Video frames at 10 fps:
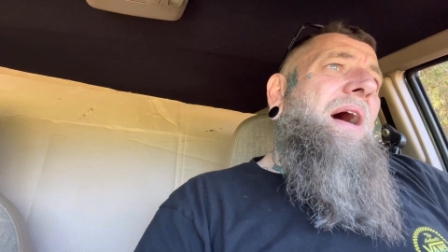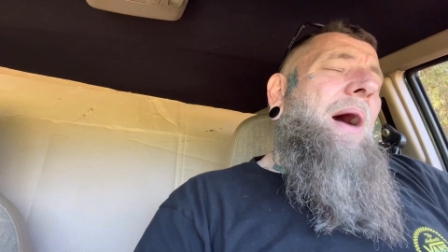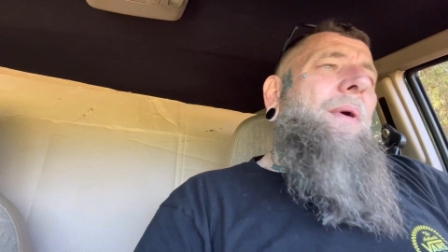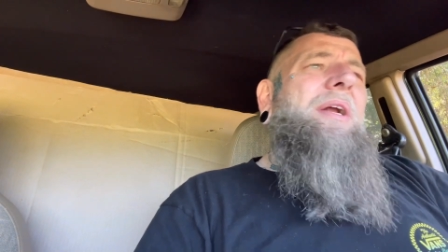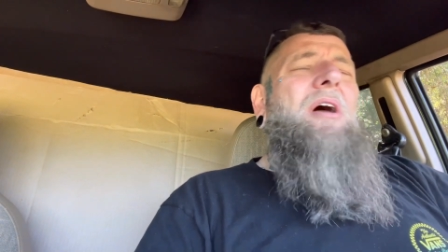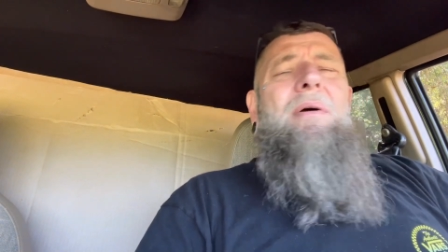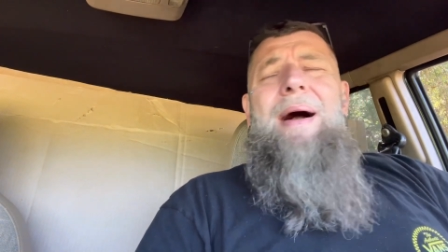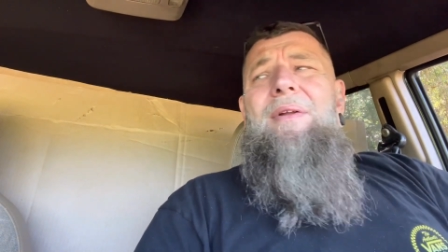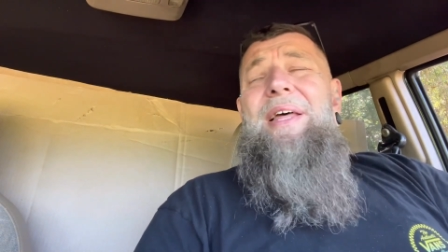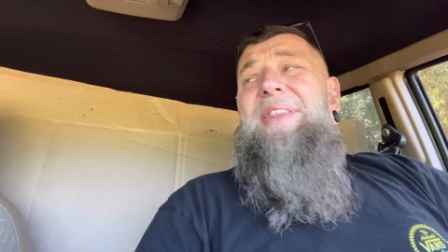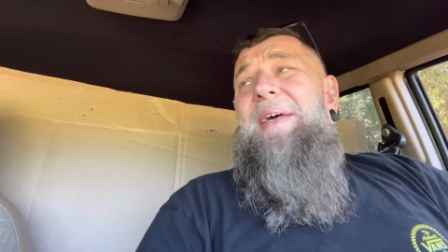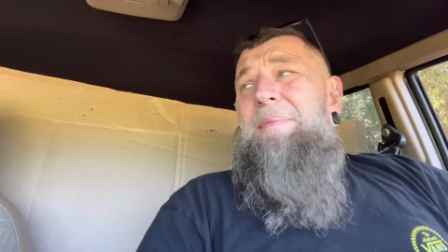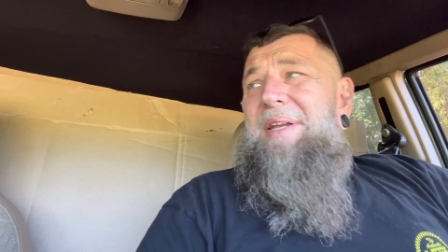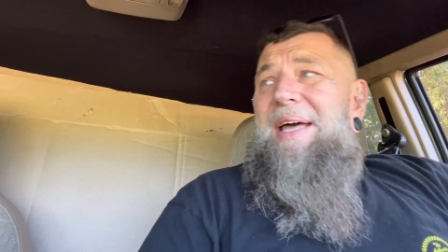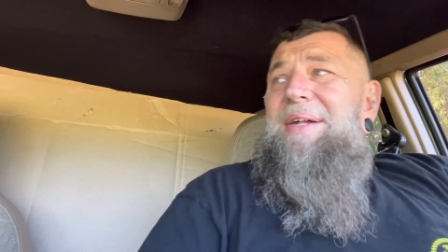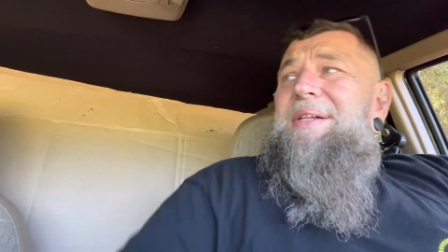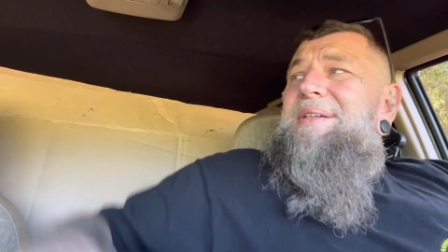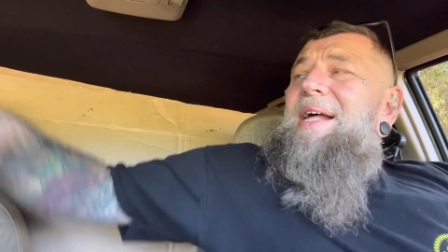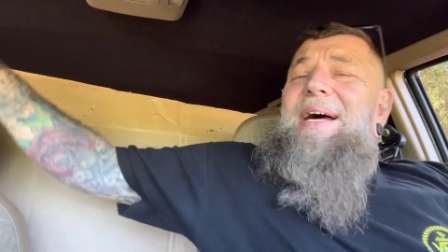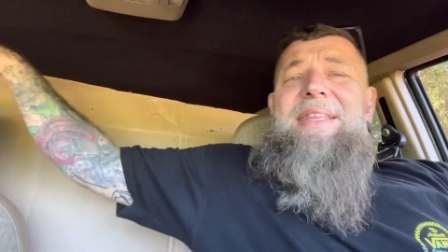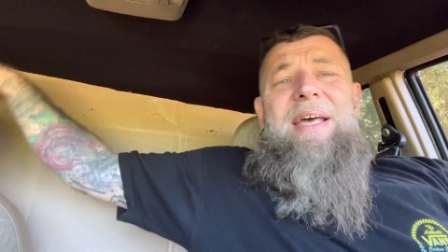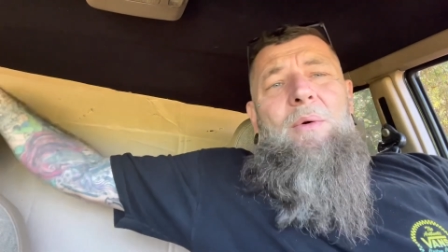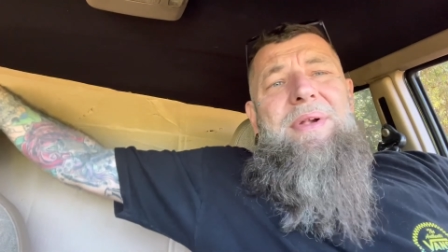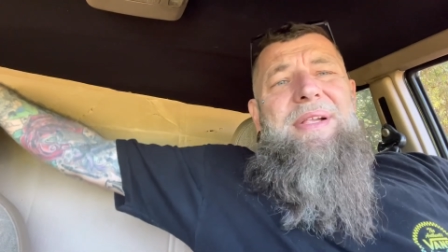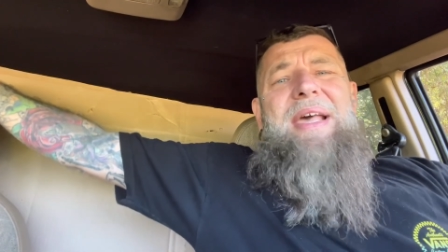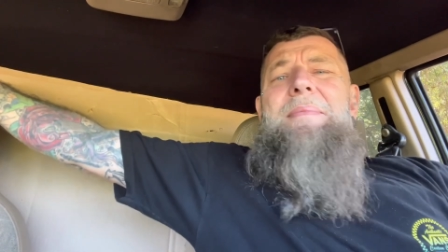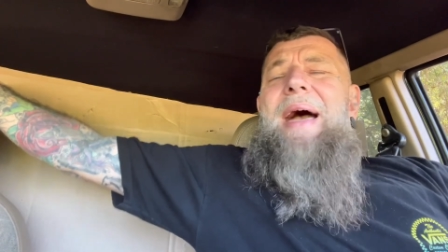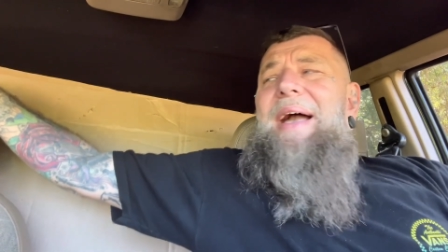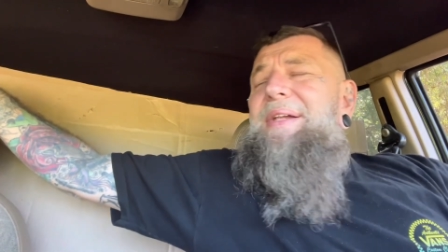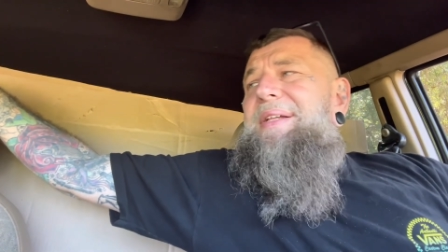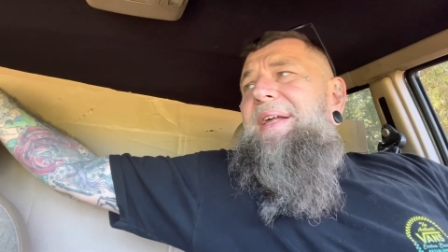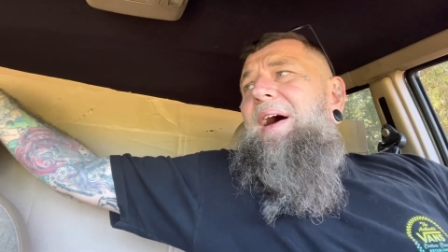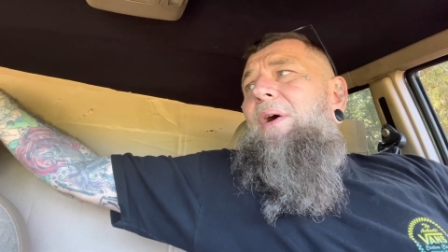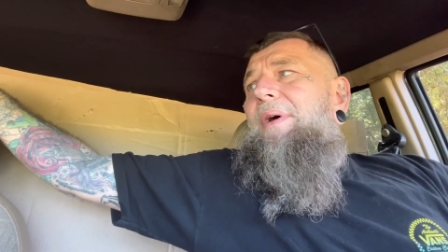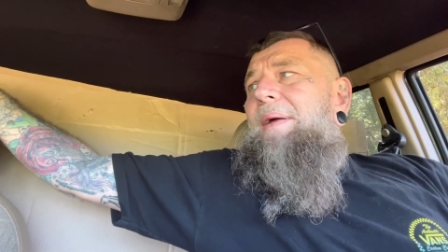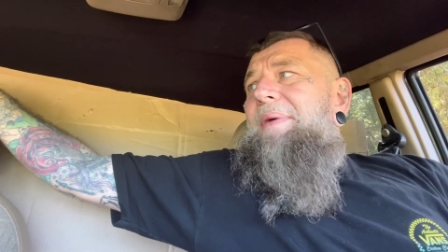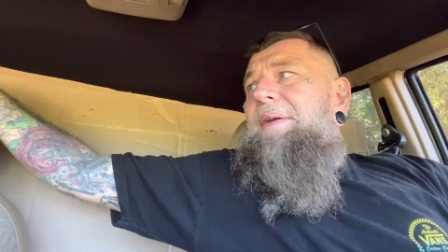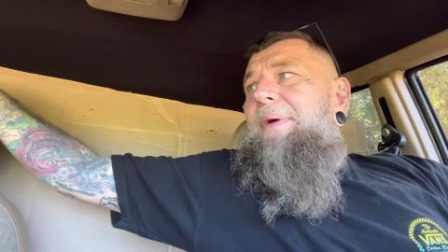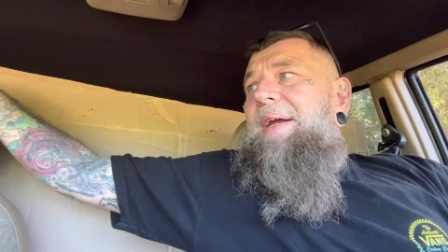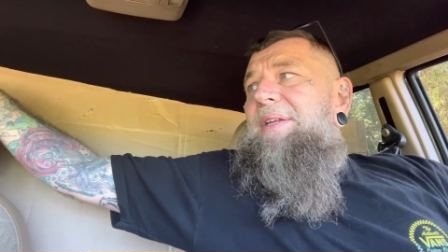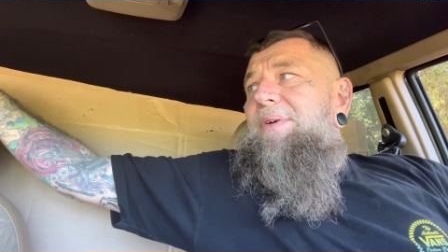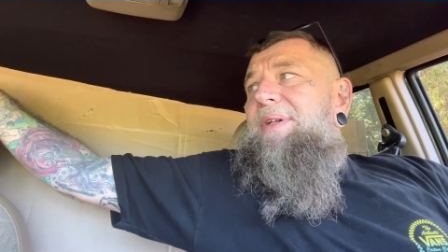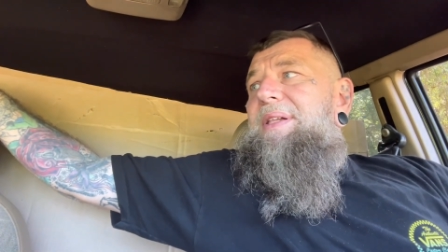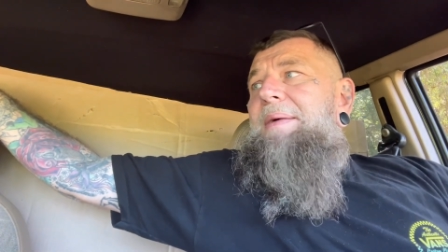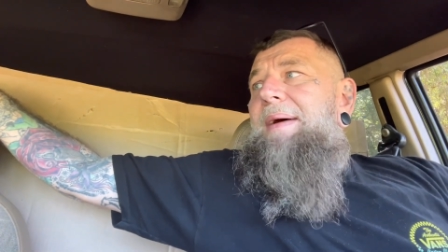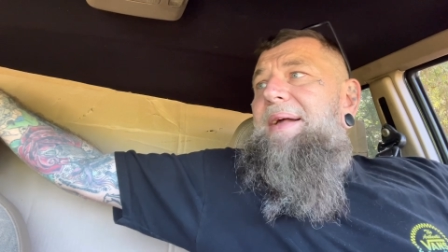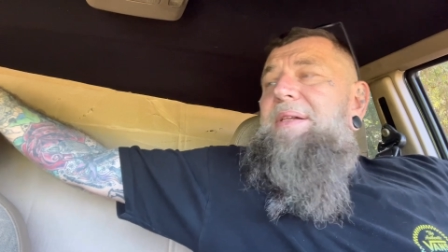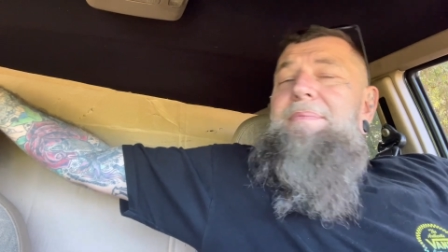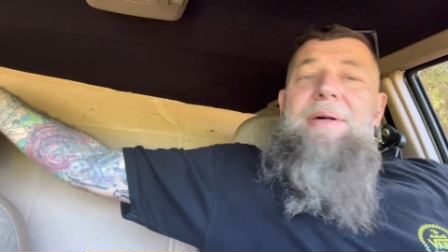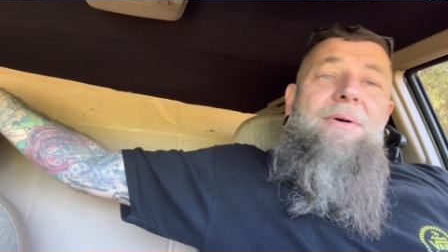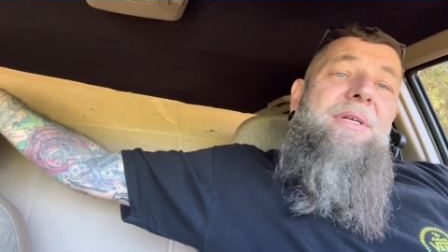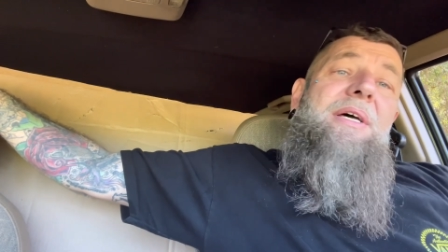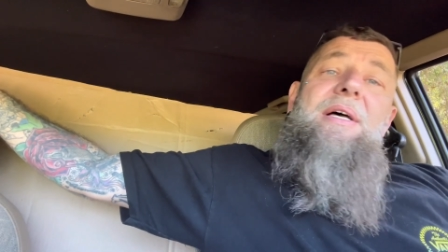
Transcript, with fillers: I want to talk about lithium today. Since I got the old C-Max, you know, and I'm getting ready to do a C-Max build